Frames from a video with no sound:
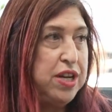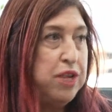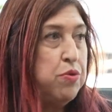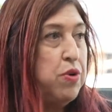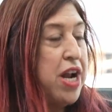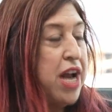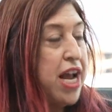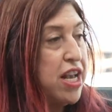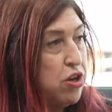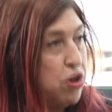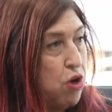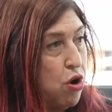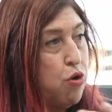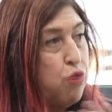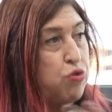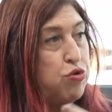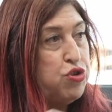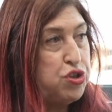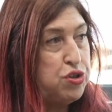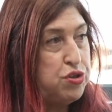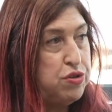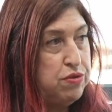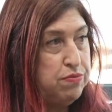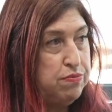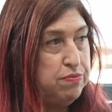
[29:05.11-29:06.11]
like when I
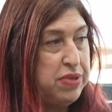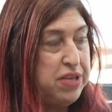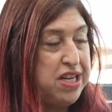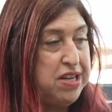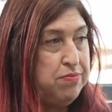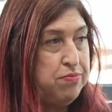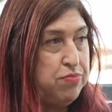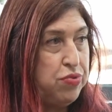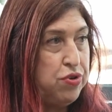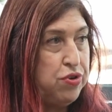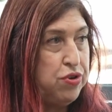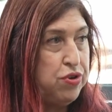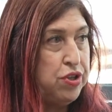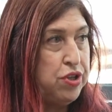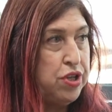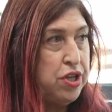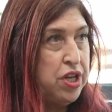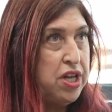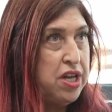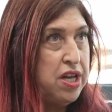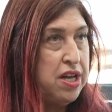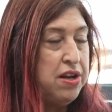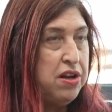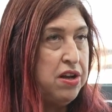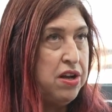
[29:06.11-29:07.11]
coach
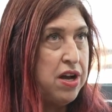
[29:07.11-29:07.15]
people,